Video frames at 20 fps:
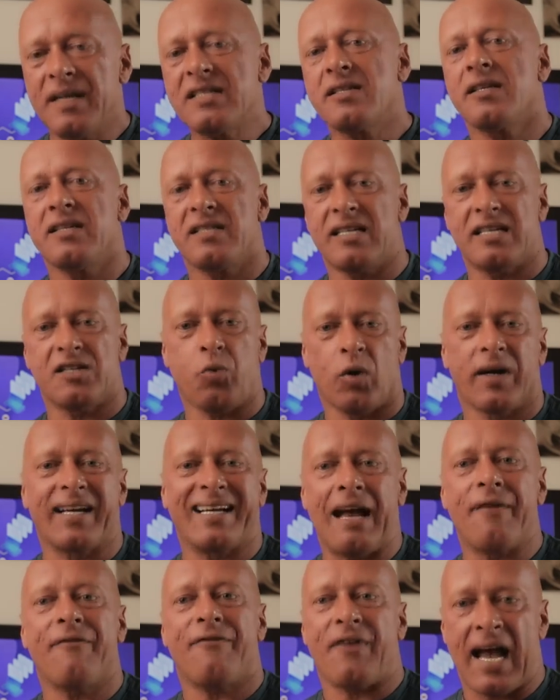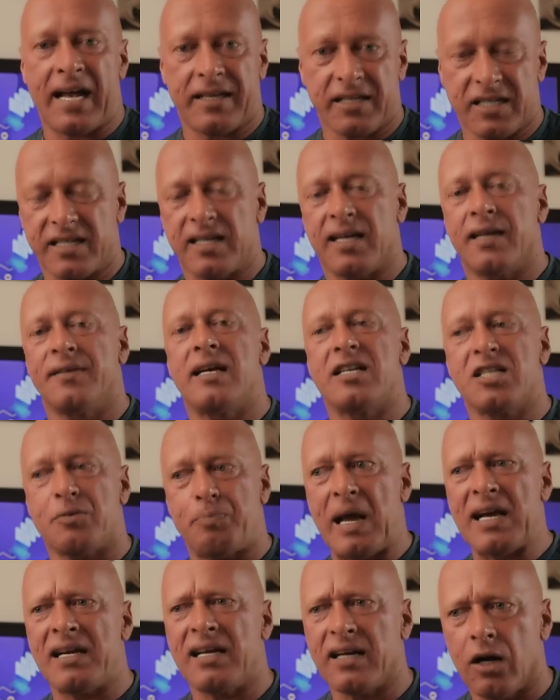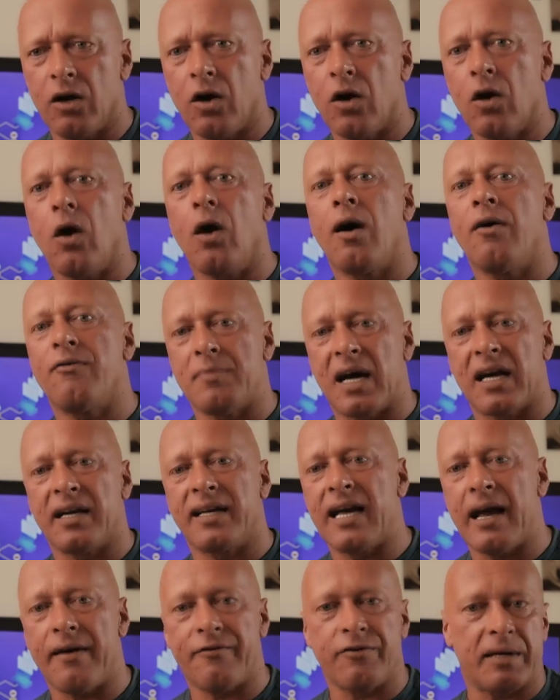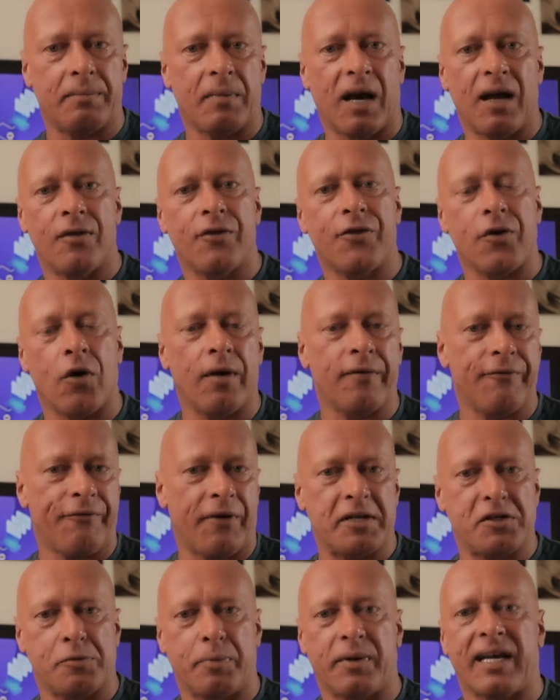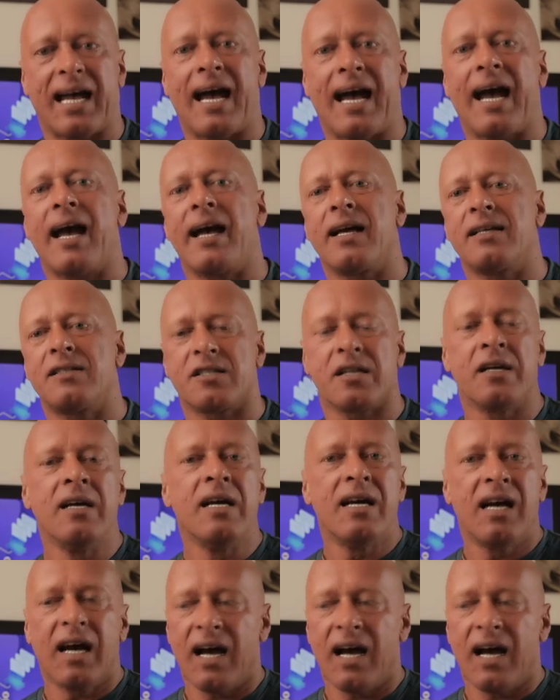businesses want to get fancy and they're spending a lot of money every month on Facebook ads,